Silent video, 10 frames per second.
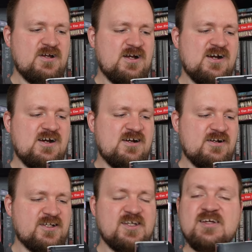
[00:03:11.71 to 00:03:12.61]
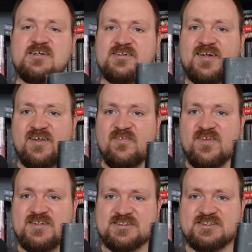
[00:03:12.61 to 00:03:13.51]
are here in
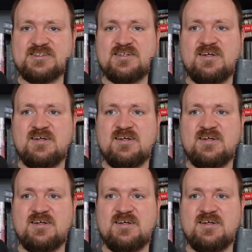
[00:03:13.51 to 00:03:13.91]
this